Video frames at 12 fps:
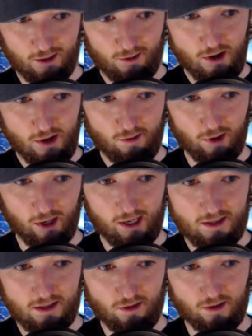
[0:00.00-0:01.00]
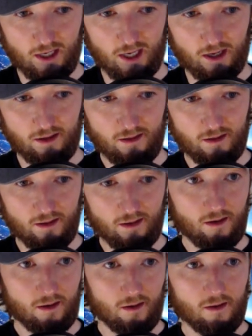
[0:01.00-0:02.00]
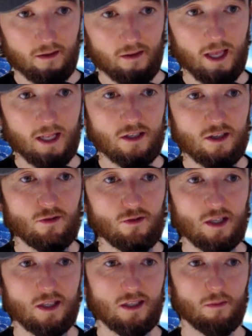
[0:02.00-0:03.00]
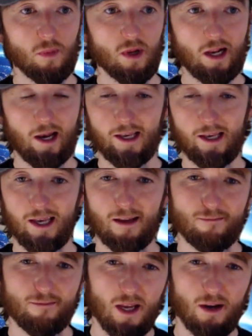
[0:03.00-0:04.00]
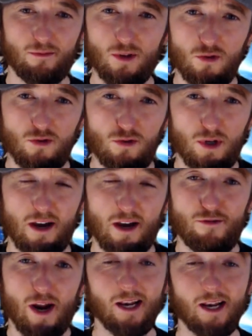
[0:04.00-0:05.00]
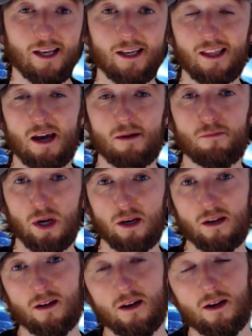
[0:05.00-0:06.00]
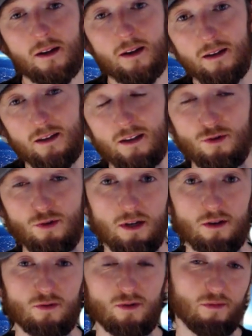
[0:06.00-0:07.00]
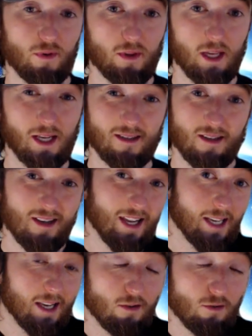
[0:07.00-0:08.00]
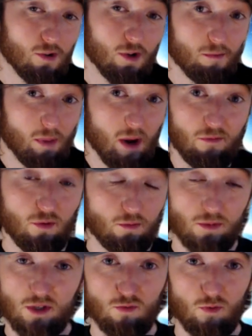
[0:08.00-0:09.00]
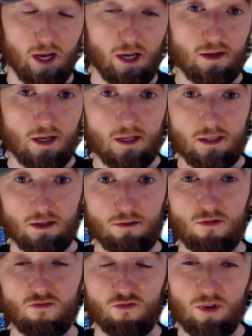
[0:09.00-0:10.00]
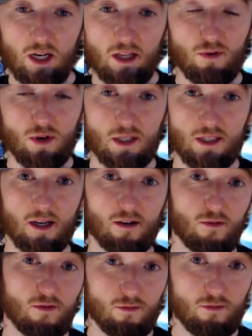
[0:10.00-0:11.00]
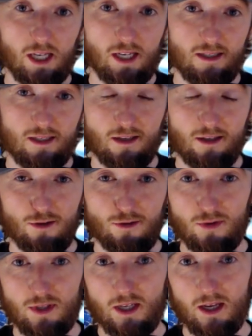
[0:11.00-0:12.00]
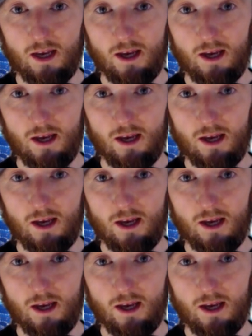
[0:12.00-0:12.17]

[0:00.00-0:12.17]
quite quickly, as you can tell, then students can simply click it. Now you do a direct link there, but you can do different things, link out to other platforms as well. So it's really versatile, really easy to use.